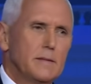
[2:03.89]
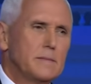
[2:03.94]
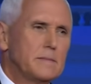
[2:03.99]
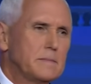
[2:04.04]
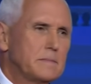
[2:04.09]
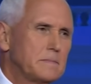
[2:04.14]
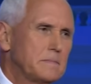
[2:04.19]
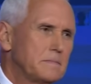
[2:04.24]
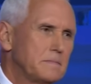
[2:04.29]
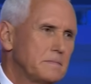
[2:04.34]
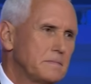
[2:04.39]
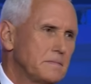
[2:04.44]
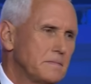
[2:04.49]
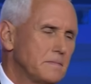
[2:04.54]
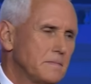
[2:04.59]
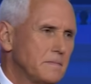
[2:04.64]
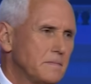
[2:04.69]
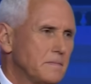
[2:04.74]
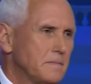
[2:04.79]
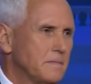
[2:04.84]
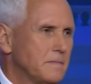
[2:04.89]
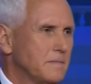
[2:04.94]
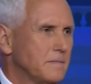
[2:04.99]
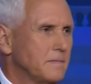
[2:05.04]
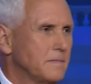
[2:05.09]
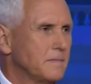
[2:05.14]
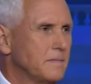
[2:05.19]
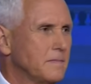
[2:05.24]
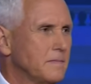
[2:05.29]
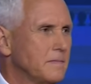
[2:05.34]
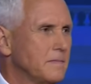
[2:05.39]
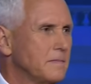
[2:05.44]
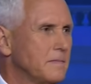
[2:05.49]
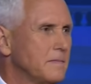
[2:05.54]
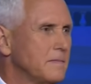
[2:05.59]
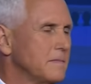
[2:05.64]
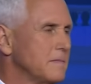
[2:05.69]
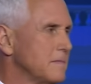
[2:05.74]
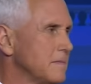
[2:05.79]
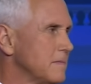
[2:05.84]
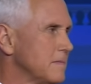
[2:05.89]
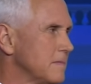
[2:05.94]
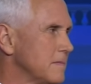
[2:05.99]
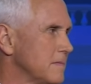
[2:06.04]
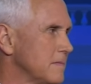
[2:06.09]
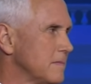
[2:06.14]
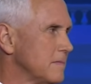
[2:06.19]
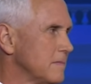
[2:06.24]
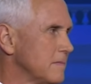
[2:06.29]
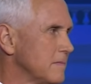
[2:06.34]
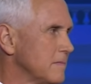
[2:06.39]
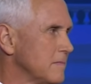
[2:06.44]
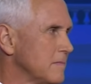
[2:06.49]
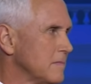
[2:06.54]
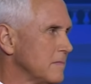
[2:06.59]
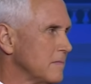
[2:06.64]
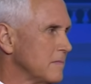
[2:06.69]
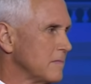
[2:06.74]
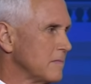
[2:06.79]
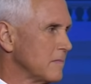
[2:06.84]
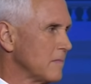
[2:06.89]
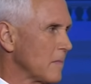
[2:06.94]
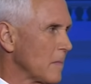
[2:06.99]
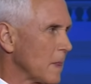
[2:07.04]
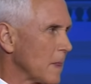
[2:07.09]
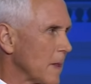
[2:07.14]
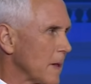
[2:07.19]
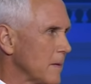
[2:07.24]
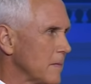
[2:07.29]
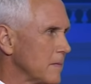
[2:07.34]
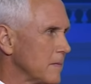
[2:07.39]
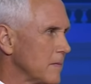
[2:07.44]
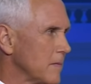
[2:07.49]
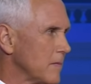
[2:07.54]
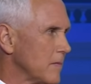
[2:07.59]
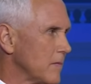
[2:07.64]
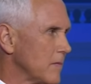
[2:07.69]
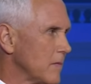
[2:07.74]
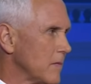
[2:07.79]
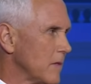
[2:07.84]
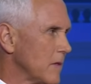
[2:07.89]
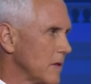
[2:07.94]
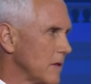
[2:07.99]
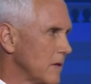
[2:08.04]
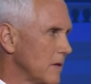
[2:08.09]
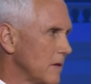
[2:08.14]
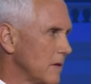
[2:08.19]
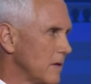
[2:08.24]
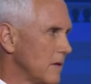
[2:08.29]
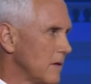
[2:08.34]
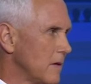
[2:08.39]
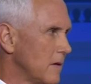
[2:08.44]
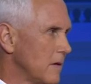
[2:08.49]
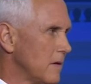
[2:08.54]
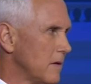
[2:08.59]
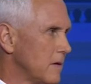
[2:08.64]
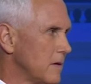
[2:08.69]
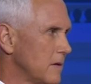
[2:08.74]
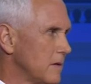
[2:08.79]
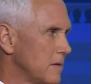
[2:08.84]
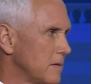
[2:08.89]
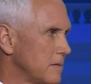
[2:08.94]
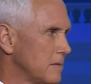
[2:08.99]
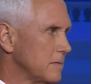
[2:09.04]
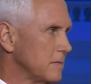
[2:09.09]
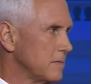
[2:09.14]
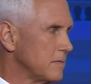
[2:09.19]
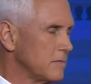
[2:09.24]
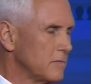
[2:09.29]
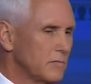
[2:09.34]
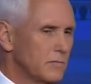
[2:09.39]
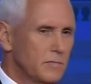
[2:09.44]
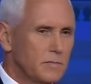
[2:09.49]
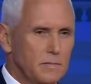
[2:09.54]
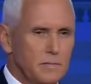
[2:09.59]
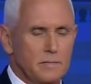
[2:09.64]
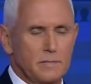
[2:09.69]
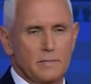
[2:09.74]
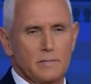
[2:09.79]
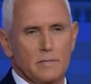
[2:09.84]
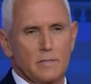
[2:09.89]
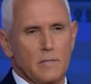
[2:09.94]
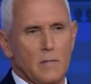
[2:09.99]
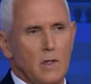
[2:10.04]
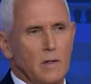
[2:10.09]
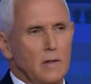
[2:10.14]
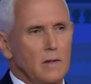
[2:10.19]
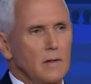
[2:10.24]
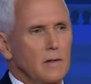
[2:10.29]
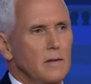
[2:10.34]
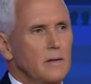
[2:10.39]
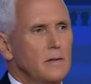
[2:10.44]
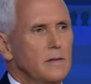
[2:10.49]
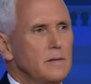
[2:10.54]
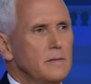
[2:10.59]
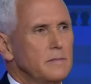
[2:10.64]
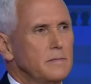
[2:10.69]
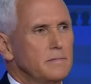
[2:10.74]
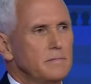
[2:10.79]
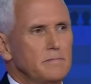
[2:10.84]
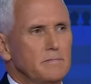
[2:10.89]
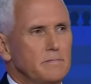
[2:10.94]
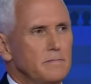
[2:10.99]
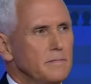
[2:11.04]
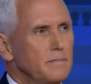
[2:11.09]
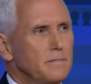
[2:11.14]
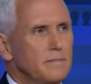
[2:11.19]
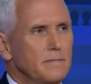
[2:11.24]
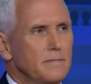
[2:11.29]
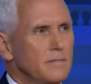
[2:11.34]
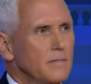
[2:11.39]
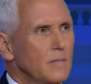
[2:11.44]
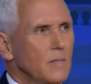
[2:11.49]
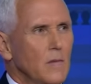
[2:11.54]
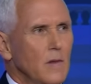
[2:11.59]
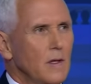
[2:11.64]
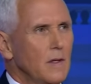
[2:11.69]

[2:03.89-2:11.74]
The person shown says nothing.